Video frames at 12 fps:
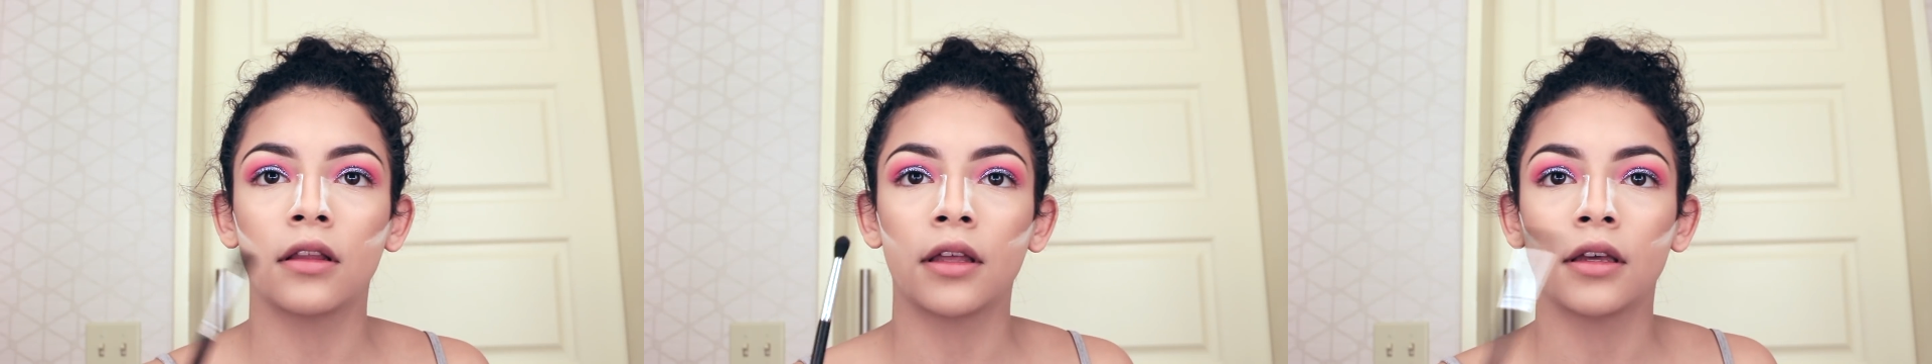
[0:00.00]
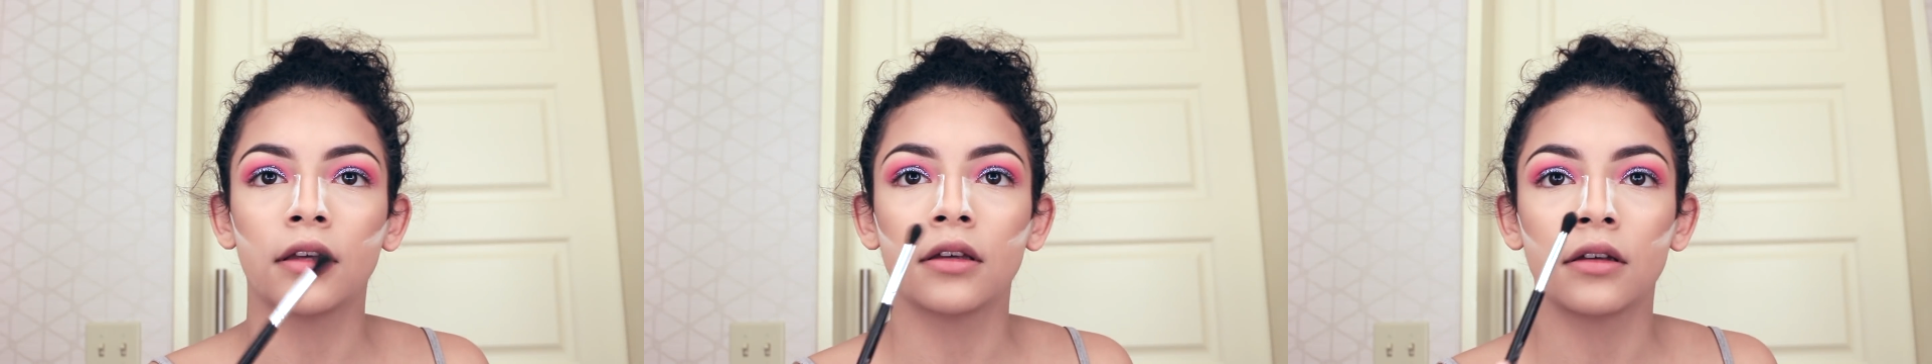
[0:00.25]

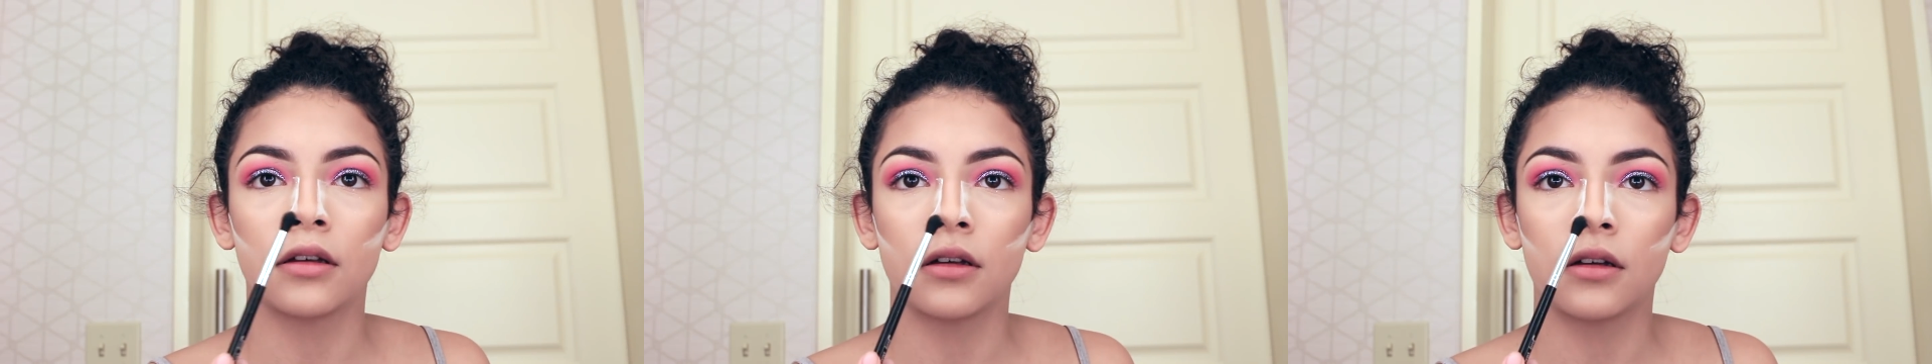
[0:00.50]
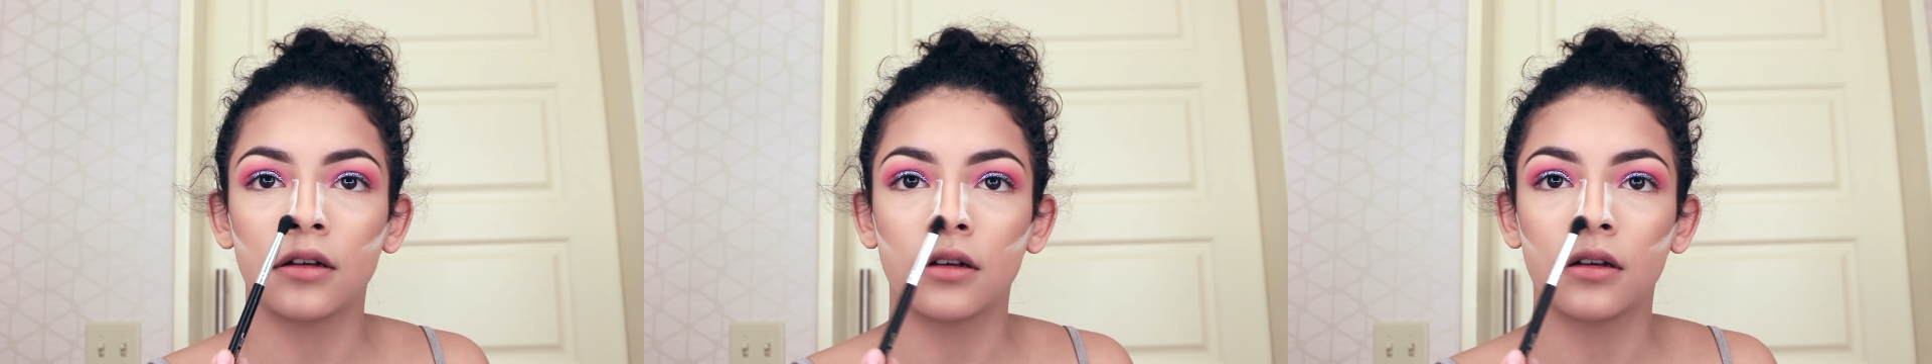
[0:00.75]
like
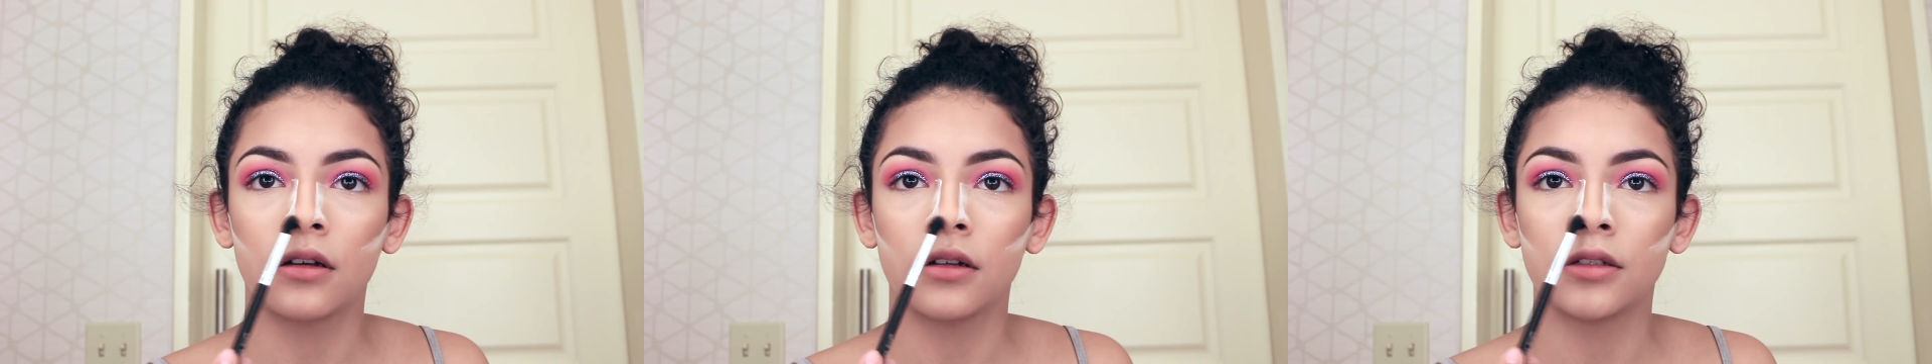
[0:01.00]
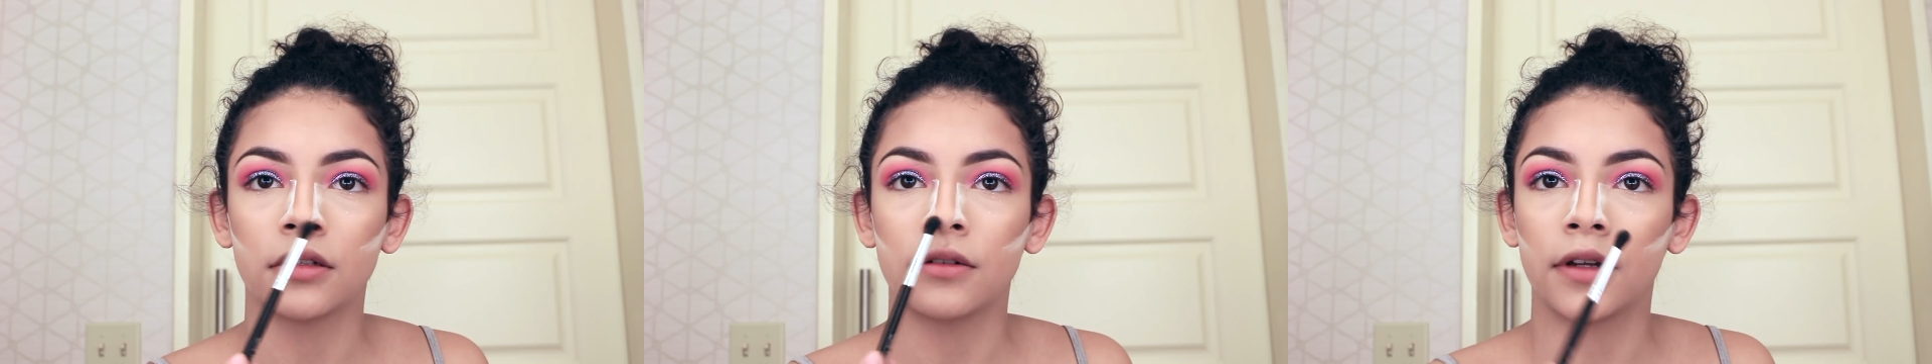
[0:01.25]

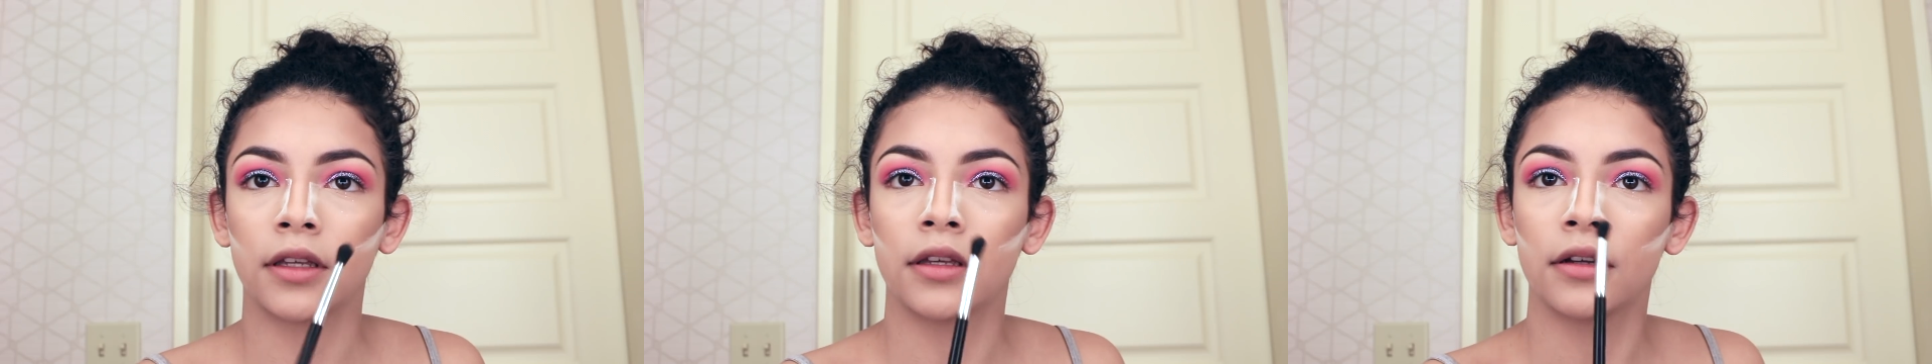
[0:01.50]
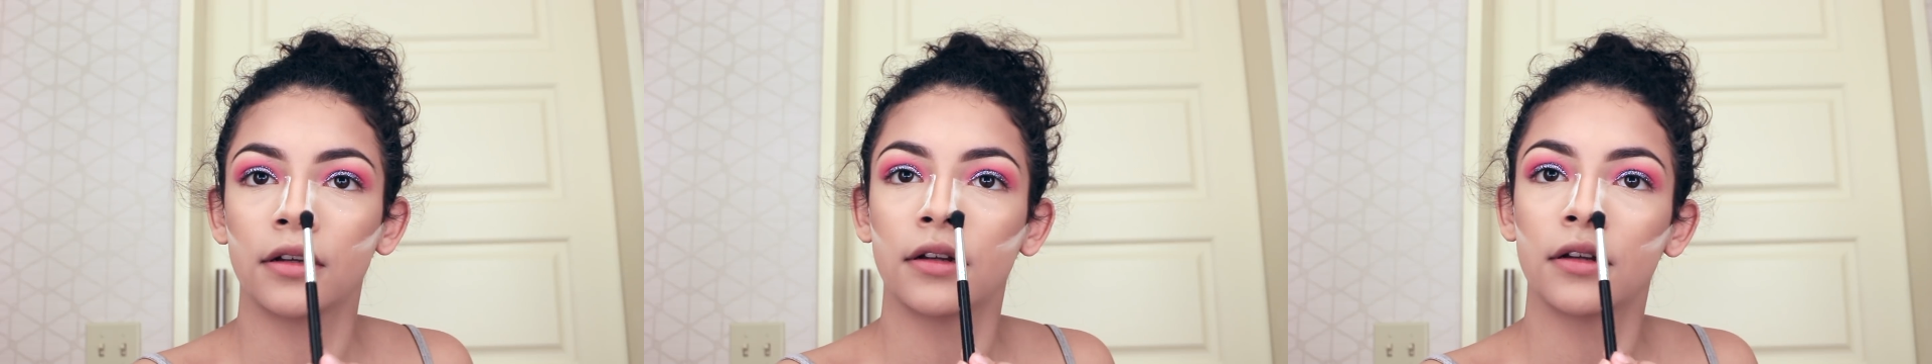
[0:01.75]
contour right
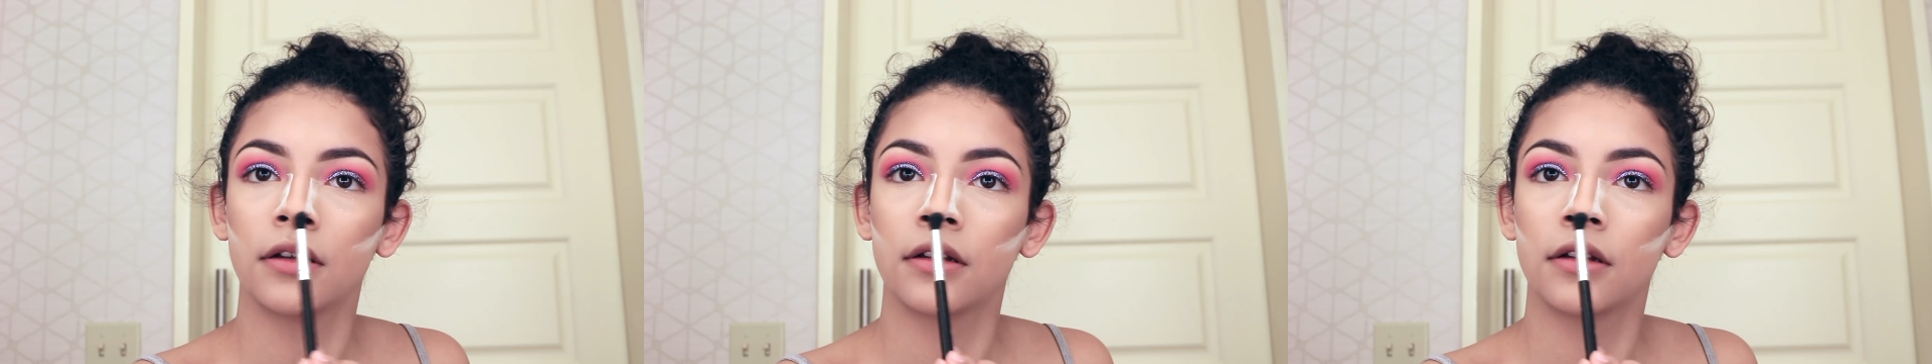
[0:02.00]
here.